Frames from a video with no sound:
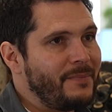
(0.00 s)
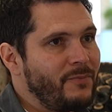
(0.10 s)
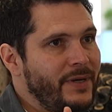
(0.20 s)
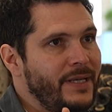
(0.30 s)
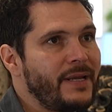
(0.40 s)

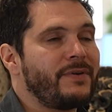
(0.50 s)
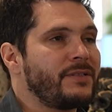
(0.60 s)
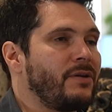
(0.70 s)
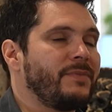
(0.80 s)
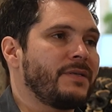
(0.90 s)
We never
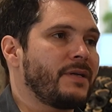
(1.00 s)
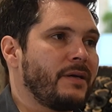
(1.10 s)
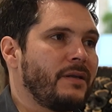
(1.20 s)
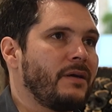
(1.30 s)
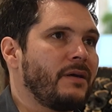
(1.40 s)
stop
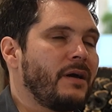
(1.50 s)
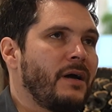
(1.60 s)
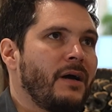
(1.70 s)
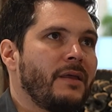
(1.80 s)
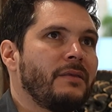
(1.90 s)
designing.
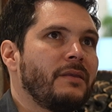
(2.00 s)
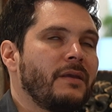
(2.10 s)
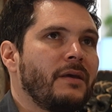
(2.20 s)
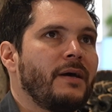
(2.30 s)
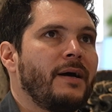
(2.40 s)
And
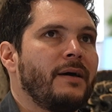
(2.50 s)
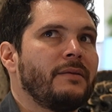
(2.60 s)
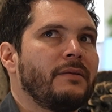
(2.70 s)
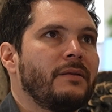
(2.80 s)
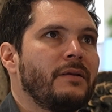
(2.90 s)

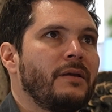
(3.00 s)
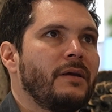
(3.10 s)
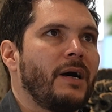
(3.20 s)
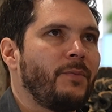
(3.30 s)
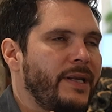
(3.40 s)

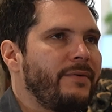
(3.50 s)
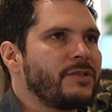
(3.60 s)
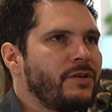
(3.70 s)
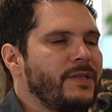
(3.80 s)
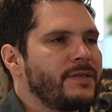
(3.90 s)
we never
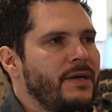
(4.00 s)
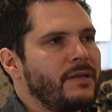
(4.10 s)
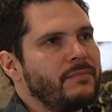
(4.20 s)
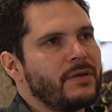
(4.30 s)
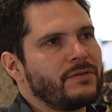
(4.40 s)
stop
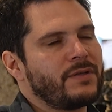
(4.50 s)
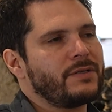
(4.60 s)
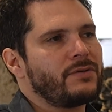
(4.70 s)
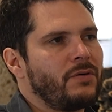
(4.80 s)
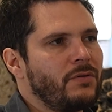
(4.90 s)
designing because there
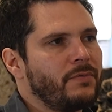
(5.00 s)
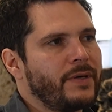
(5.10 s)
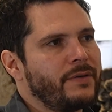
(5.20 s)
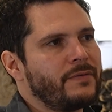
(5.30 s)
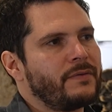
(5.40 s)
is
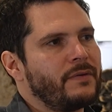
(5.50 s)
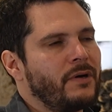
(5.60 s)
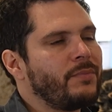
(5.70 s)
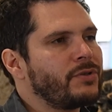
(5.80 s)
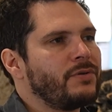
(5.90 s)
always
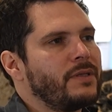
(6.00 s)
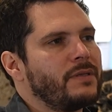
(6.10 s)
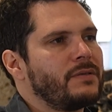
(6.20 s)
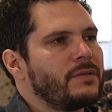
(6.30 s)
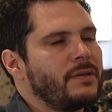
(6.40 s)

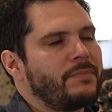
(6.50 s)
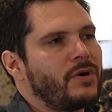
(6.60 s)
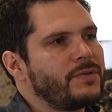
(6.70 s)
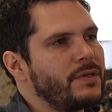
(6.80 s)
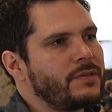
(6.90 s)
opportunities in the
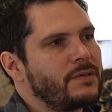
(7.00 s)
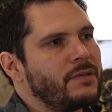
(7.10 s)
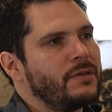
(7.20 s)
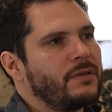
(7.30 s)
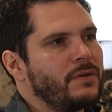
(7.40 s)
process.
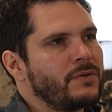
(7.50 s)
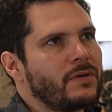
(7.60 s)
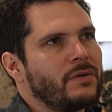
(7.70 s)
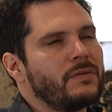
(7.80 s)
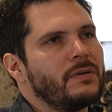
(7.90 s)

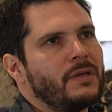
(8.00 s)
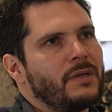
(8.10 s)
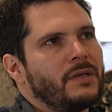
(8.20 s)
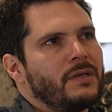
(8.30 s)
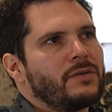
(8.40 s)
So
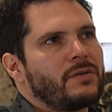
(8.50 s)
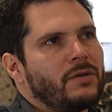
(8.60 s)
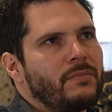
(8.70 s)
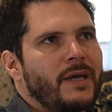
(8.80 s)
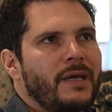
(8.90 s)
you
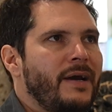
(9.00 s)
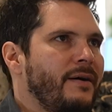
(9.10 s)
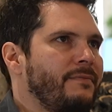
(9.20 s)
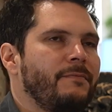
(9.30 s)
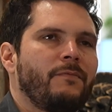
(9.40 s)
may
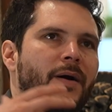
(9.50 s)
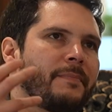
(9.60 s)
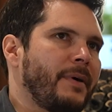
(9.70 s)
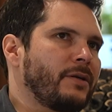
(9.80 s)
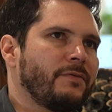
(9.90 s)
have one
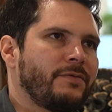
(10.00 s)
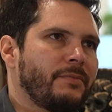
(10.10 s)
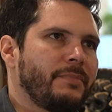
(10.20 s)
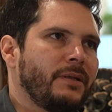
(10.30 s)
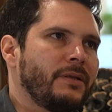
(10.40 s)
part of your
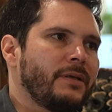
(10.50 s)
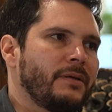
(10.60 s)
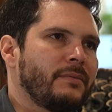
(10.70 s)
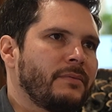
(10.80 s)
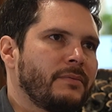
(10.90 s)
building